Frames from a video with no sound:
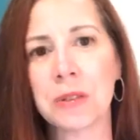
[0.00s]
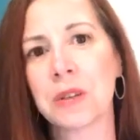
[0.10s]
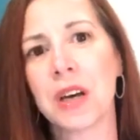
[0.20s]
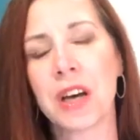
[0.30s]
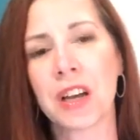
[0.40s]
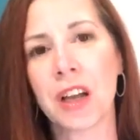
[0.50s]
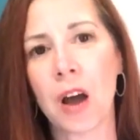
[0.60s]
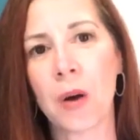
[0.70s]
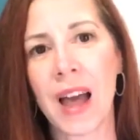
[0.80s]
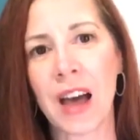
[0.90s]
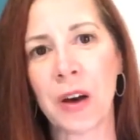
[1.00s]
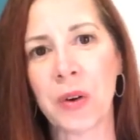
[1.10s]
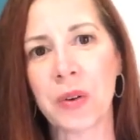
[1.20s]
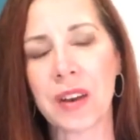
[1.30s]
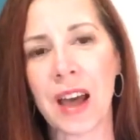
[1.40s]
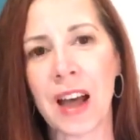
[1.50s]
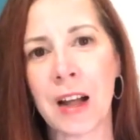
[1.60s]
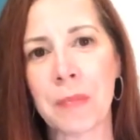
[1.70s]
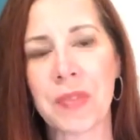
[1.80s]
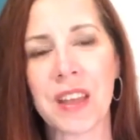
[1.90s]
to go out.
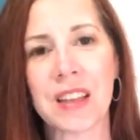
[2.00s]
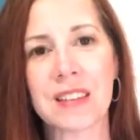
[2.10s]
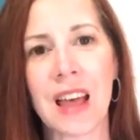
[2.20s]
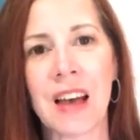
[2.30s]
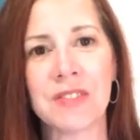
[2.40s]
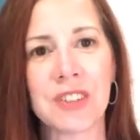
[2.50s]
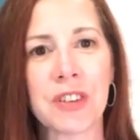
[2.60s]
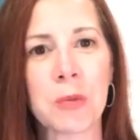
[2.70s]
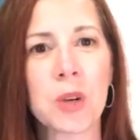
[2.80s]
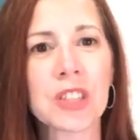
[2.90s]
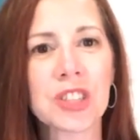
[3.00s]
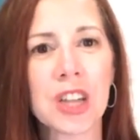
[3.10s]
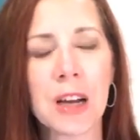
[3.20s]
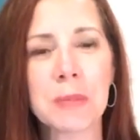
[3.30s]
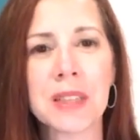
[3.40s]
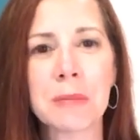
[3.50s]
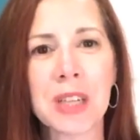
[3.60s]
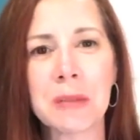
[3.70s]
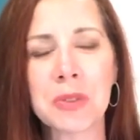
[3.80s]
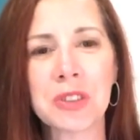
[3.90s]
They have different workshops
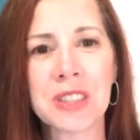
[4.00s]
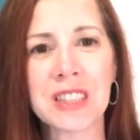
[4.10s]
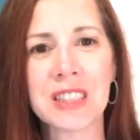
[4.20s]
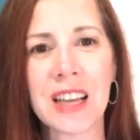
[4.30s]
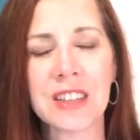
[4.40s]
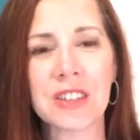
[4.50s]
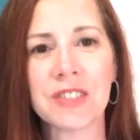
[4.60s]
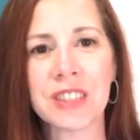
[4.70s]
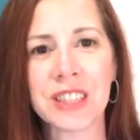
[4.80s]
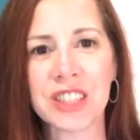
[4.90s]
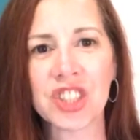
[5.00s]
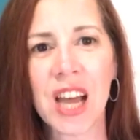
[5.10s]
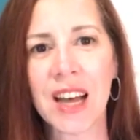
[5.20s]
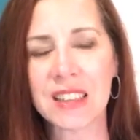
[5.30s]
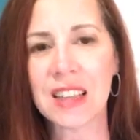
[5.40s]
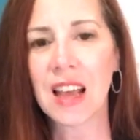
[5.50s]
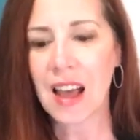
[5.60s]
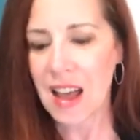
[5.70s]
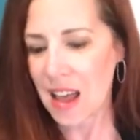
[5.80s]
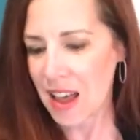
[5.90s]
sometimes during the day, different little chats,
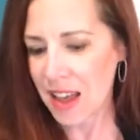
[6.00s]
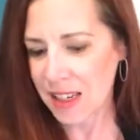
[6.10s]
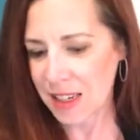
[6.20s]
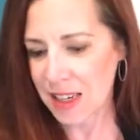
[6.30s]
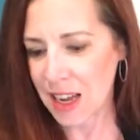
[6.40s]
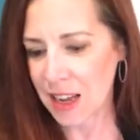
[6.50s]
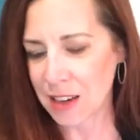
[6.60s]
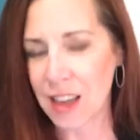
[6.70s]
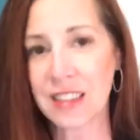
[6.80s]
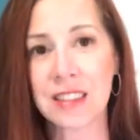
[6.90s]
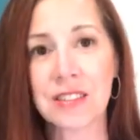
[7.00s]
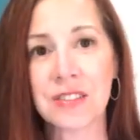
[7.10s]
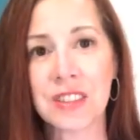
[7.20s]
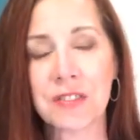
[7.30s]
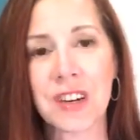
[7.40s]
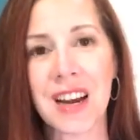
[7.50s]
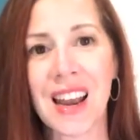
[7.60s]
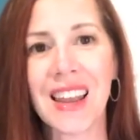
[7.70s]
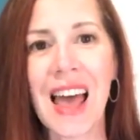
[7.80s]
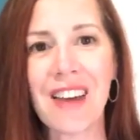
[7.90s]
and lots of different
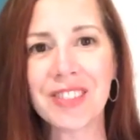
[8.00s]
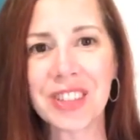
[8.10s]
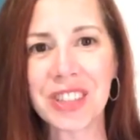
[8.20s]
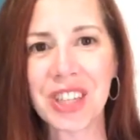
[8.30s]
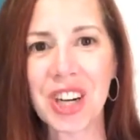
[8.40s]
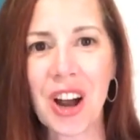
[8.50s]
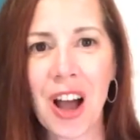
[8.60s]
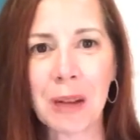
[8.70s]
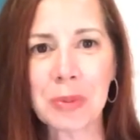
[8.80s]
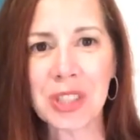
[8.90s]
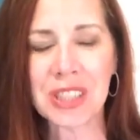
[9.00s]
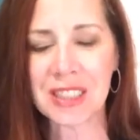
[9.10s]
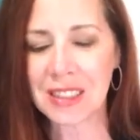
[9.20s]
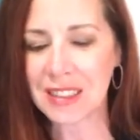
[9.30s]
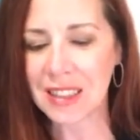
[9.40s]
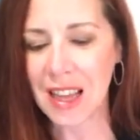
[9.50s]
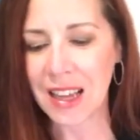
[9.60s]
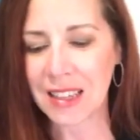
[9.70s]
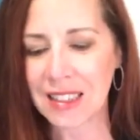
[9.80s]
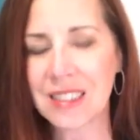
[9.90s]
lavender options.
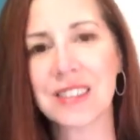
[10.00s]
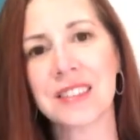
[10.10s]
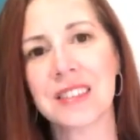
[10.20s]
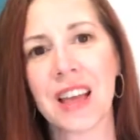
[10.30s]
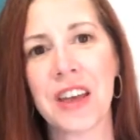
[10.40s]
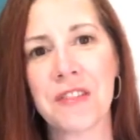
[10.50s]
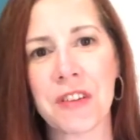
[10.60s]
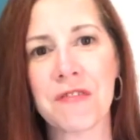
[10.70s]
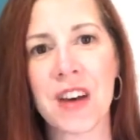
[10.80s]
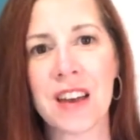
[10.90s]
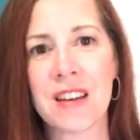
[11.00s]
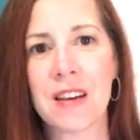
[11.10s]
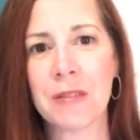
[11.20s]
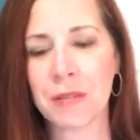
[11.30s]
And it's just kind of a fun,